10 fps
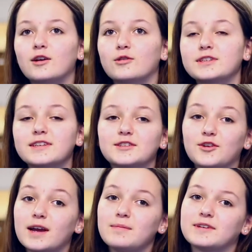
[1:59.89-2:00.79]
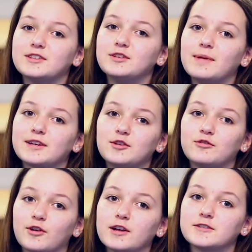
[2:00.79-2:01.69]
Quizzing is great because you make new
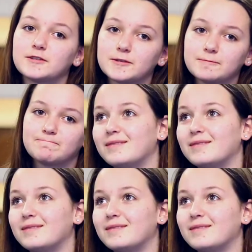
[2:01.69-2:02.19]
friends.